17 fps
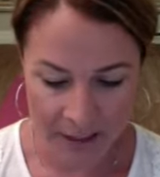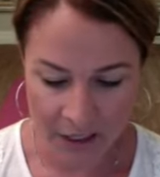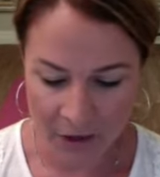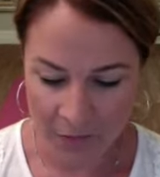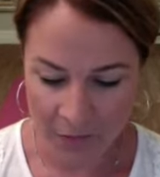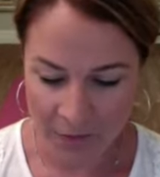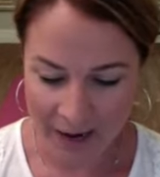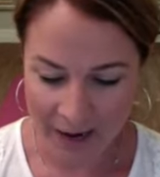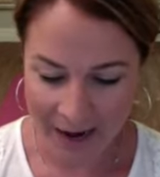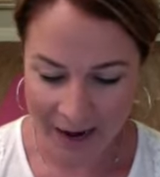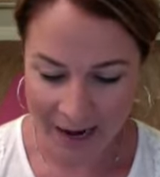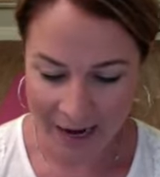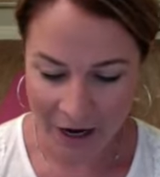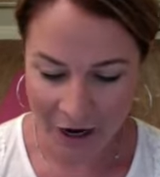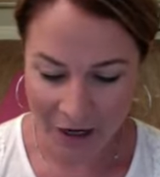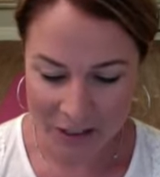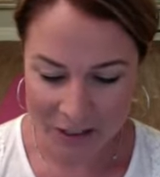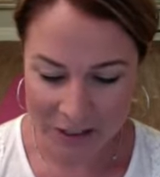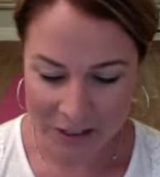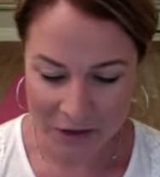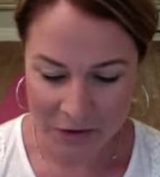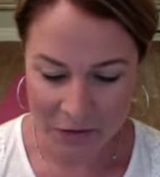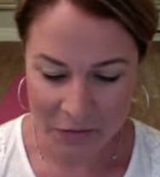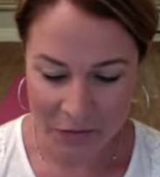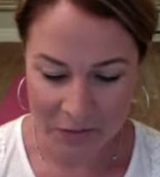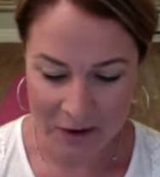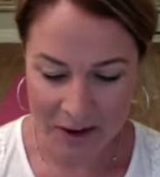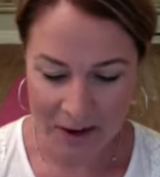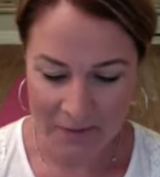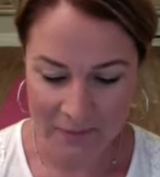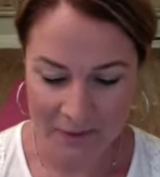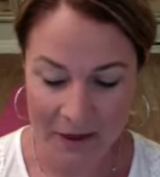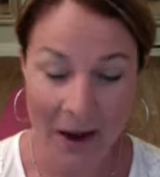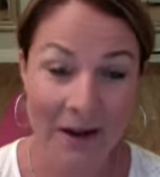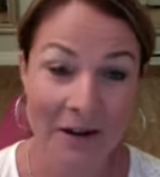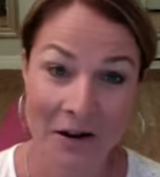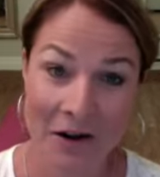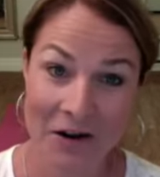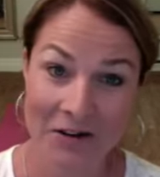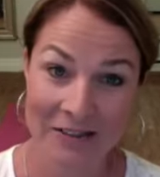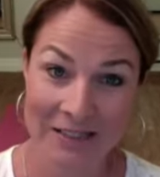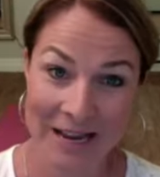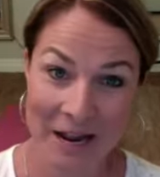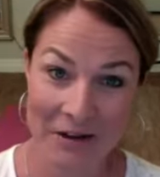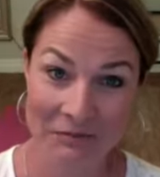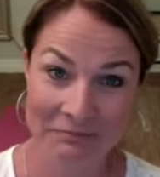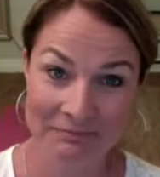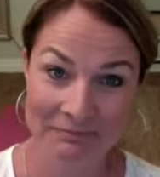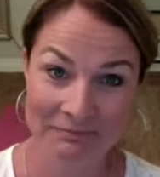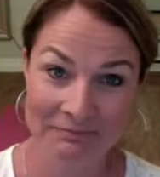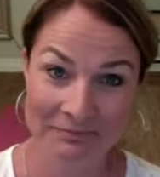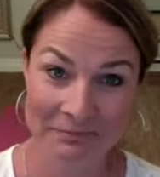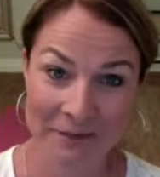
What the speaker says: But I also got knocked down